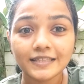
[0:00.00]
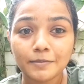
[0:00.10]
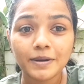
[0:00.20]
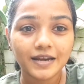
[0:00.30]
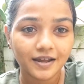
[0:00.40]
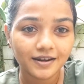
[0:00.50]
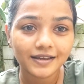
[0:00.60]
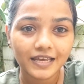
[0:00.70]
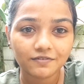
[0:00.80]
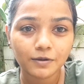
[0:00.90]
the banana
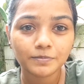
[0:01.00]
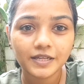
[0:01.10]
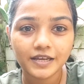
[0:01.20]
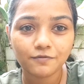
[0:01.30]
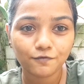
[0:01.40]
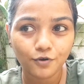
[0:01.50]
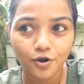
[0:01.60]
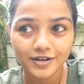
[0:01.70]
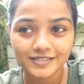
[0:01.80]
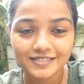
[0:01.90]
gave up the
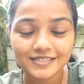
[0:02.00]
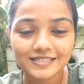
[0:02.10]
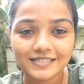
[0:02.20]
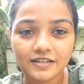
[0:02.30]
inflorescence.